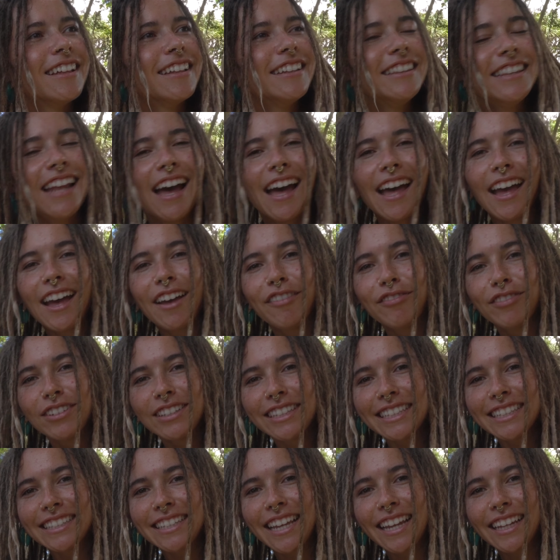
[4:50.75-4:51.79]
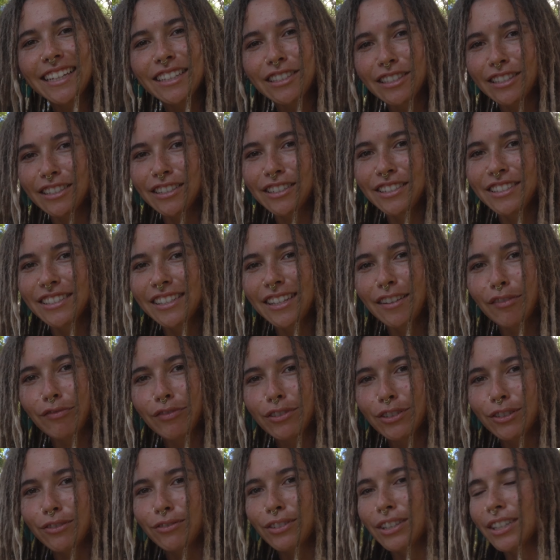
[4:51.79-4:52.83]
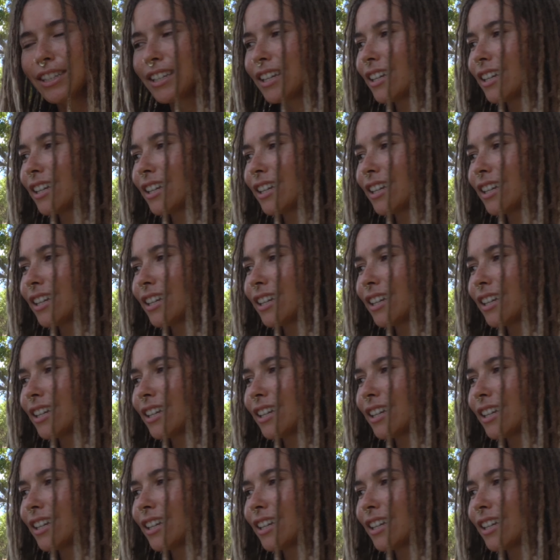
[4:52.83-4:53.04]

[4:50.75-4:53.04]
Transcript: Not having to take it seriously feels really